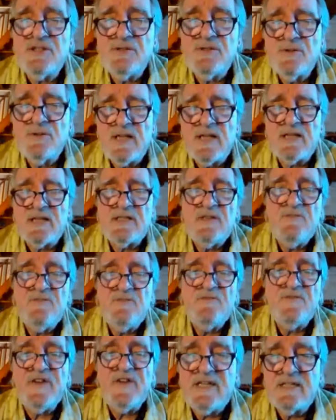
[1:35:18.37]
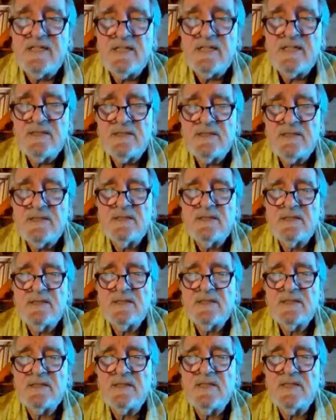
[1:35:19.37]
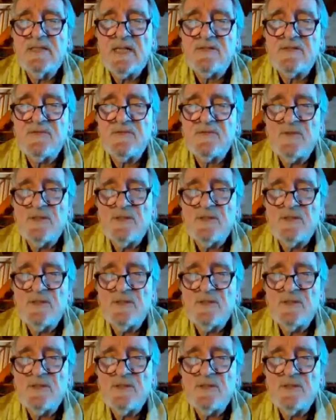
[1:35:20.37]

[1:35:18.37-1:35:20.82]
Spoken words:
You cannot invent that